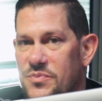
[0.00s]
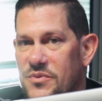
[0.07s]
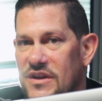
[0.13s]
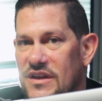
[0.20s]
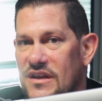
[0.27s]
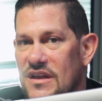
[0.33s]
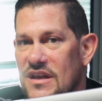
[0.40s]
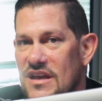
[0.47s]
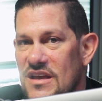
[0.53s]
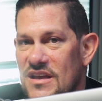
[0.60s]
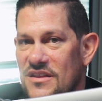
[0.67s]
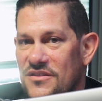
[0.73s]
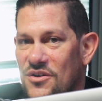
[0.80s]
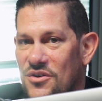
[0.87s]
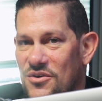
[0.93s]
bring
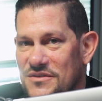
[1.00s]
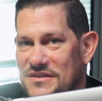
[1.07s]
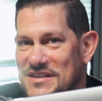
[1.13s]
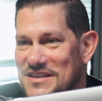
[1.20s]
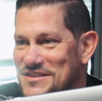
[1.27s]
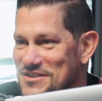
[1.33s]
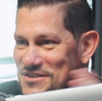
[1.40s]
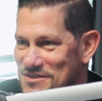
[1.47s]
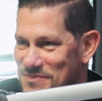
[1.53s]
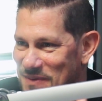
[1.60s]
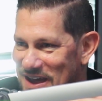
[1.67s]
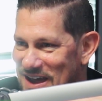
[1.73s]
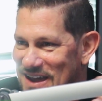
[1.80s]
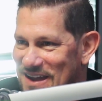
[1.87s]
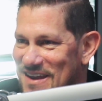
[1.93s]
the teachers
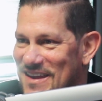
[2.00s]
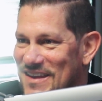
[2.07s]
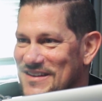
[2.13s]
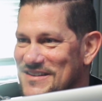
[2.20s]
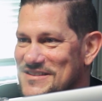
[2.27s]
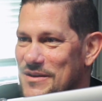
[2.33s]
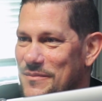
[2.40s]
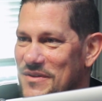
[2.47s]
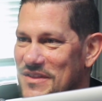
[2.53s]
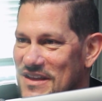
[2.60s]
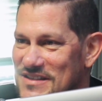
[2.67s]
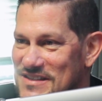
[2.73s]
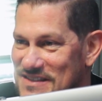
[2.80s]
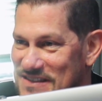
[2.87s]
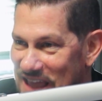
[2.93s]
back and some of
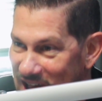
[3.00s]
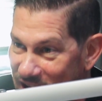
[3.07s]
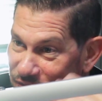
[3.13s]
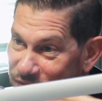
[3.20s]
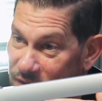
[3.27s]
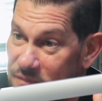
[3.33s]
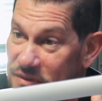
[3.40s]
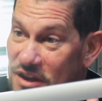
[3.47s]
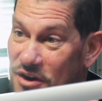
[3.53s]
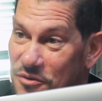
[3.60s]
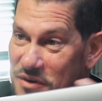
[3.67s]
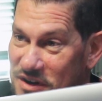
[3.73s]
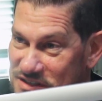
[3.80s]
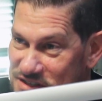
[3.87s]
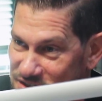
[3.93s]
the staff from the
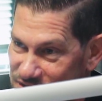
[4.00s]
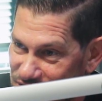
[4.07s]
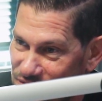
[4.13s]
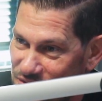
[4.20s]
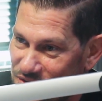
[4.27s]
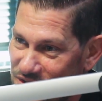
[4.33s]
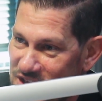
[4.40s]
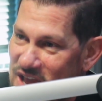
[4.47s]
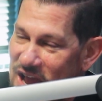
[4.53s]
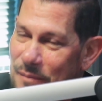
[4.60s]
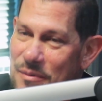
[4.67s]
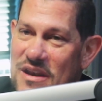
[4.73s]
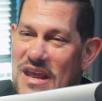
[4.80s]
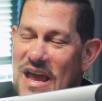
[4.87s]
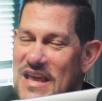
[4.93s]
original.
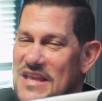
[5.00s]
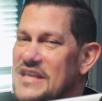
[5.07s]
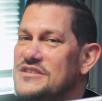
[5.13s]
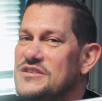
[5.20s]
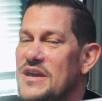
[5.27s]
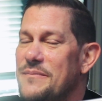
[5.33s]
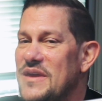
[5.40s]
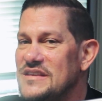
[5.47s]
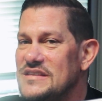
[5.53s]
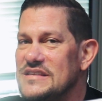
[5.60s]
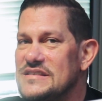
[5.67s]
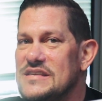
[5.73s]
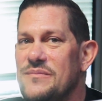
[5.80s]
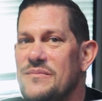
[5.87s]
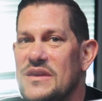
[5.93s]
I mean, it's
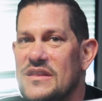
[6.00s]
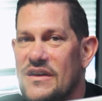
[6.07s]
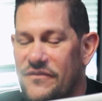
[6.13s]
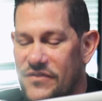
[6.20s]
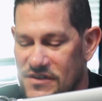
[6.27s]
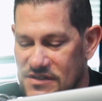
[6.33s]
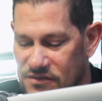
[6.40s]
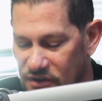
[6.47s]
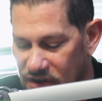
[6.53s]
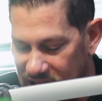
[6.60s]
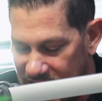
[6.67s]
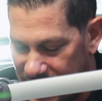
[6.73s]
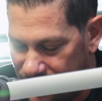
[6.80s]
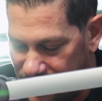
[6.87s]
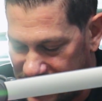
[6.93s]
amazing to me that, first of all,
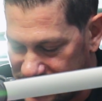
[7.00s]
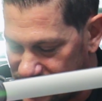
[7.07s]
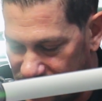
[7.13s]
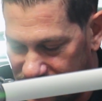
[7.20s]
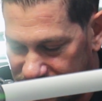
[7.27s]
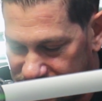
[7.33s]
Adam has all